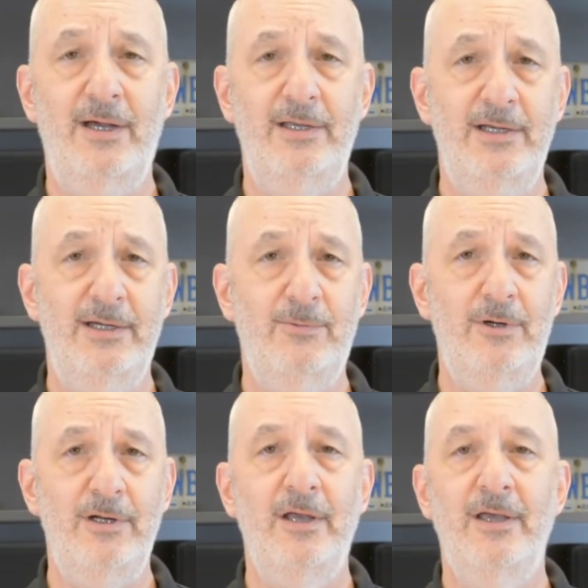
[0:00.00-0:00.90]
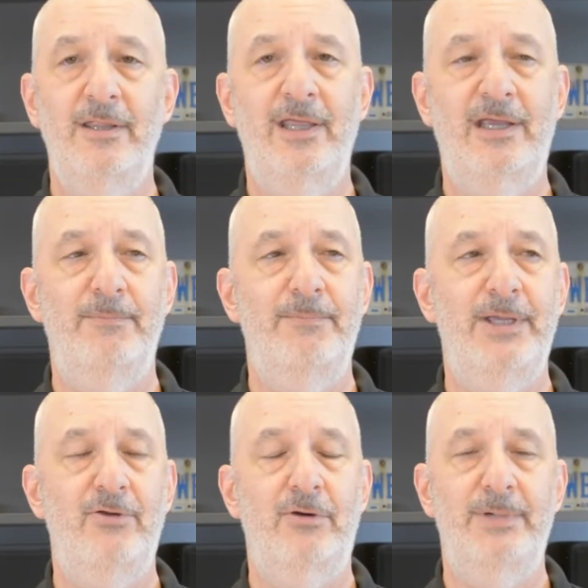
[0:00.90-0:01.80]
on a network. They can
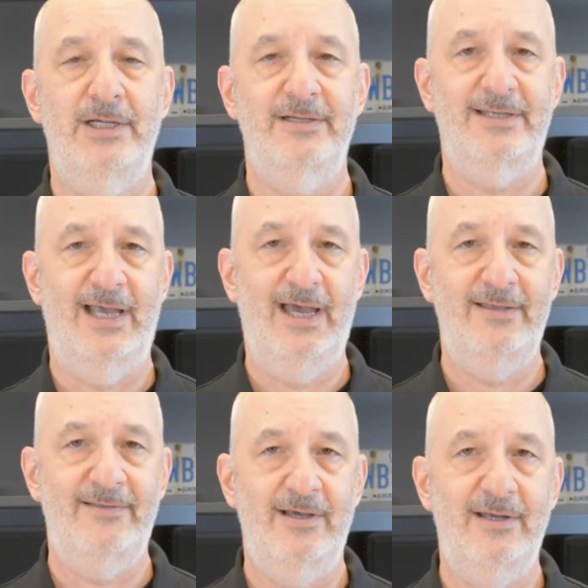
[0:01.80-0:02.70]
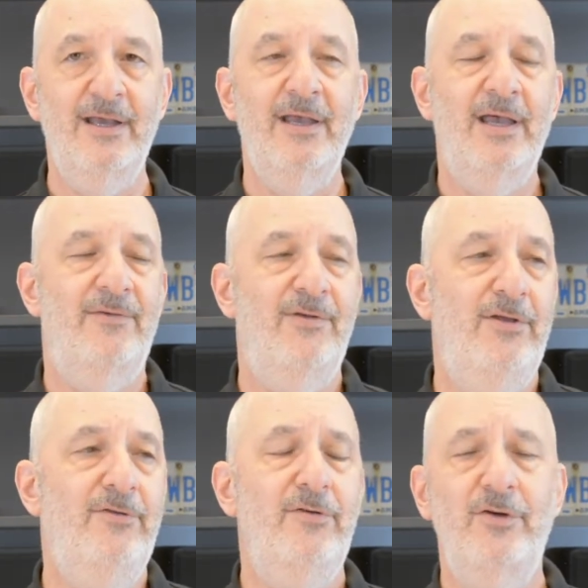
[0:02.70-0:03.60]
be your biggest asset. If a
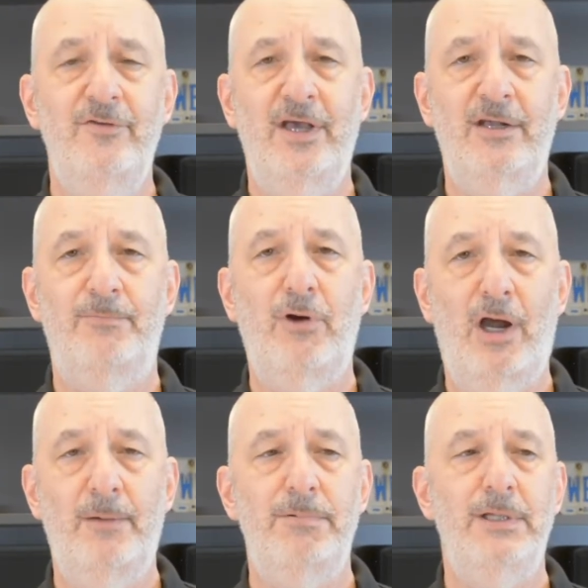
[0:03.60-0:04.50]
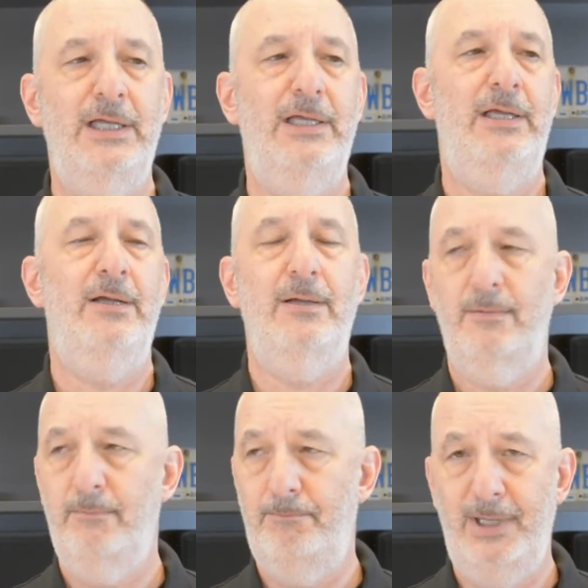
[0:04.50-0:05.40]
user knows how to properly
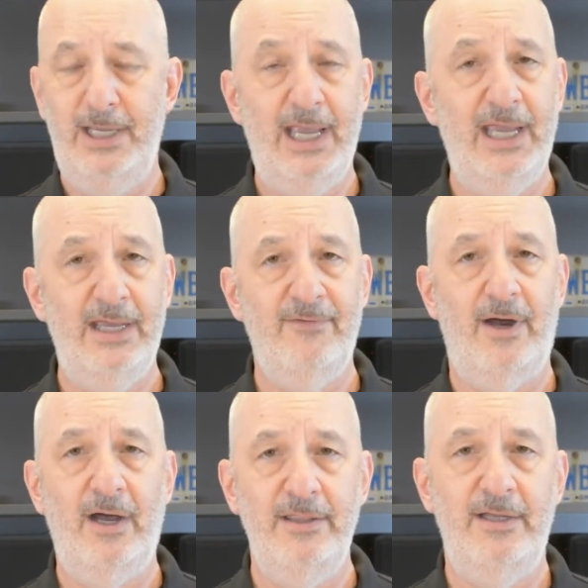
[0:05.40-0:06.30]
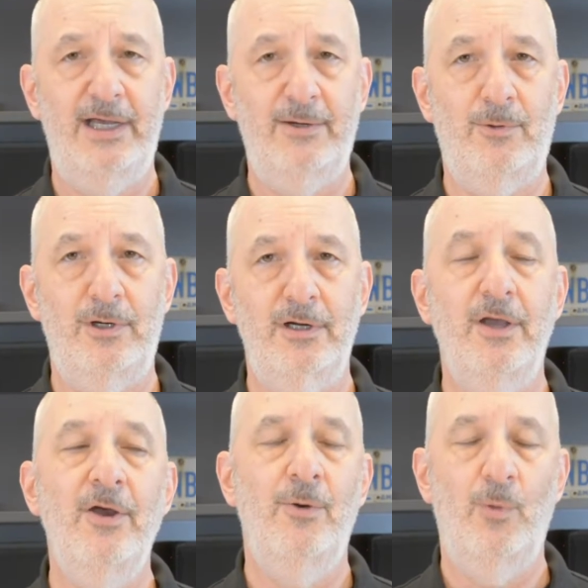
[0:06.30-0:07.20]
behave on the network,
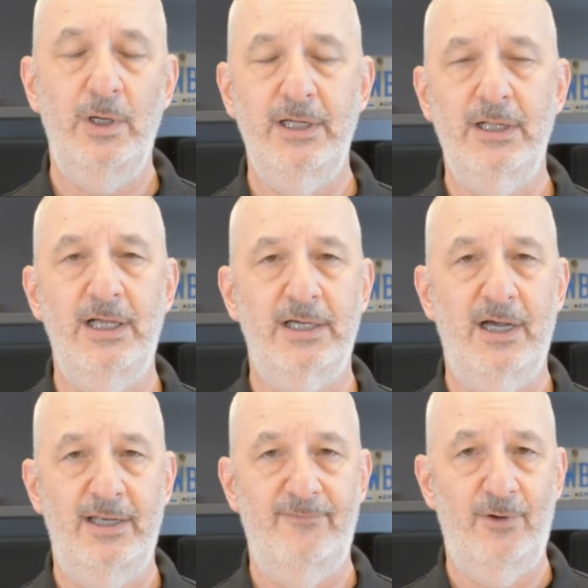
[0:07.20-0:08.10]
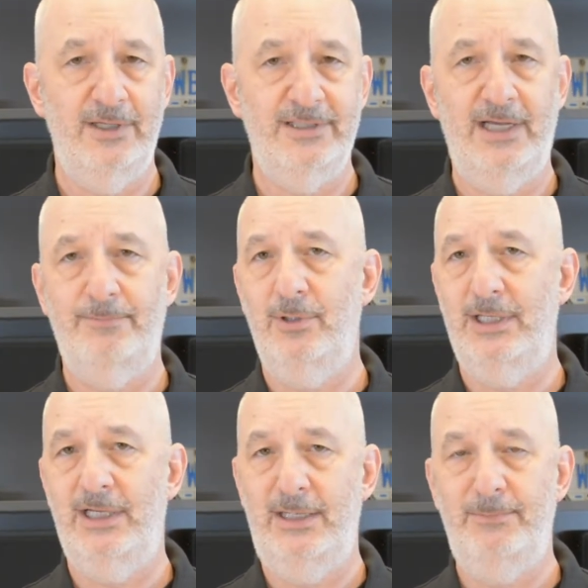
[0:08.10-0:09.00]
what to click on, for example,
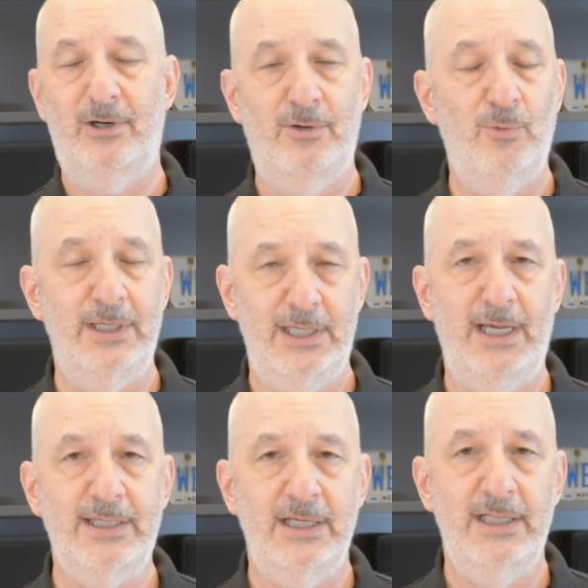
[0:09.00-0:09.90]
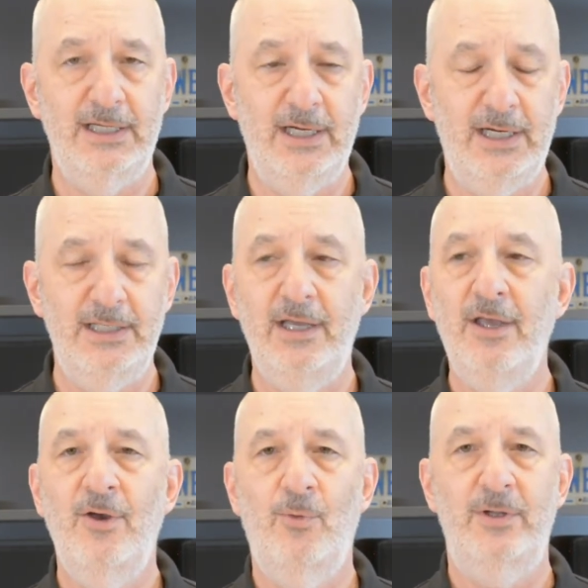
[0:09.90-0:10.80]
in an email, and what not to click on,
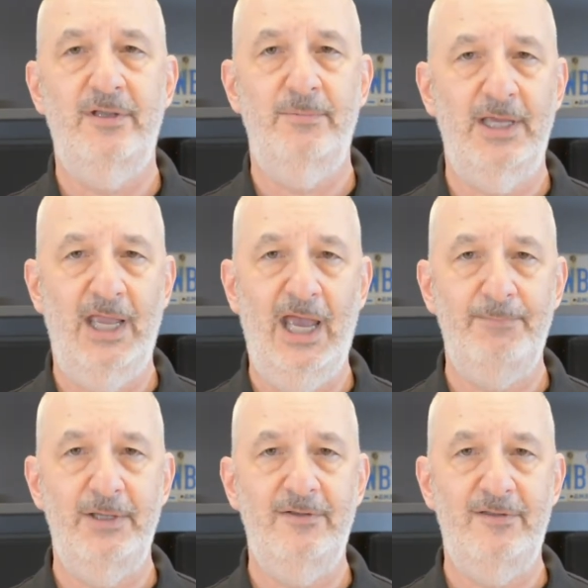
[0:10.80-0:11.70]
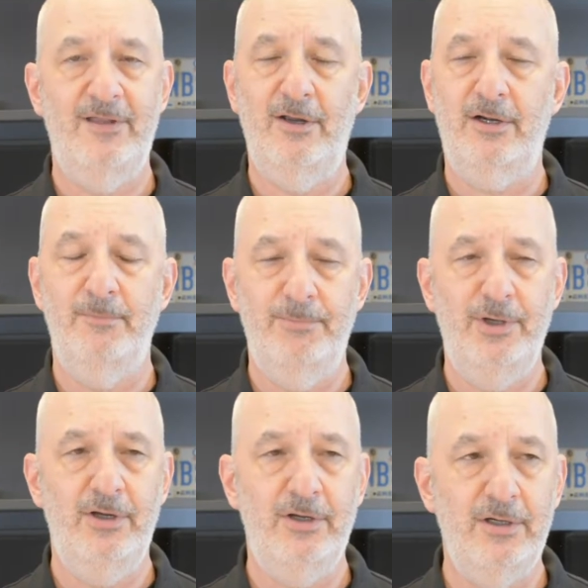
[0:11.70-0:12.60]
when something happens to their
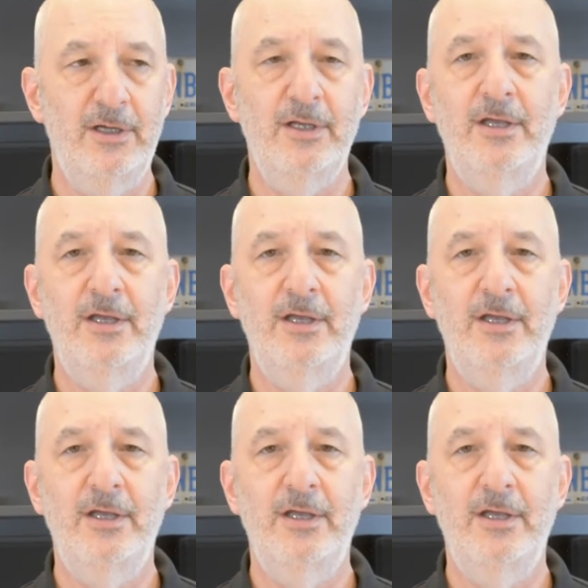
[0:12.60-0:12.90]
computer,